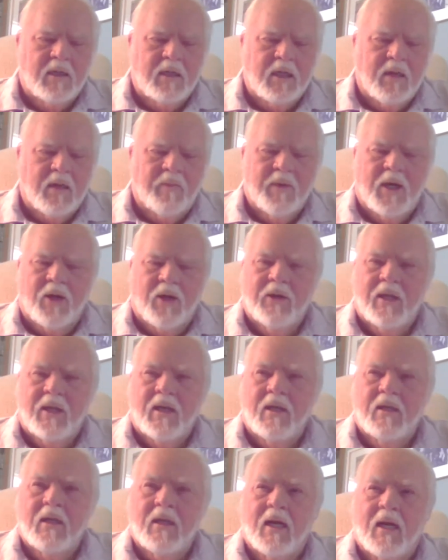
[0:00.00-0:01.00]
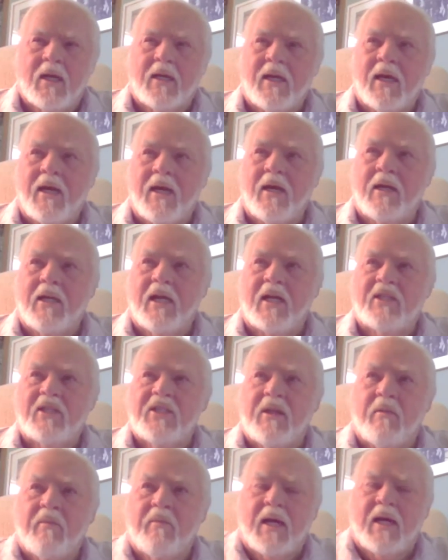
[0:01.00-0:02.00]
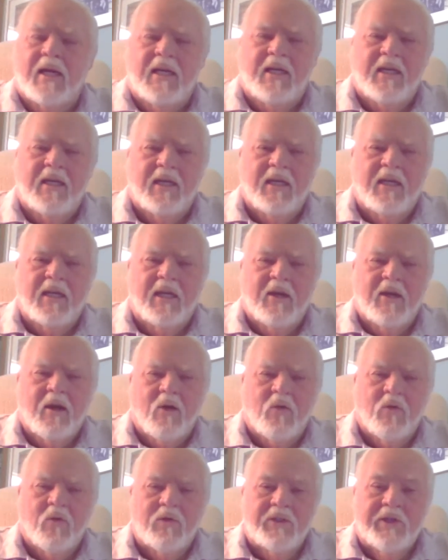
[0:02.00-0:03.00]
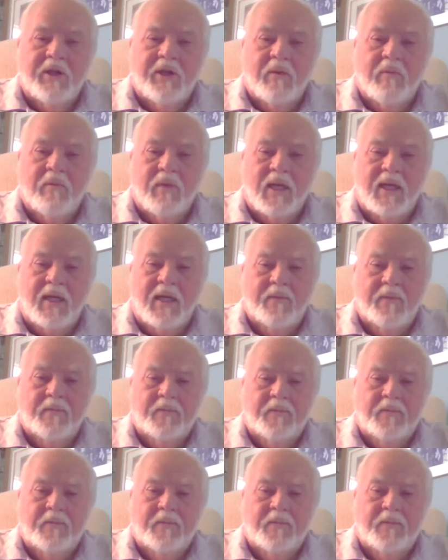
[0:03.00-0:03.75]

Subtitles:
"Come on, I got somebody here I want you to meet."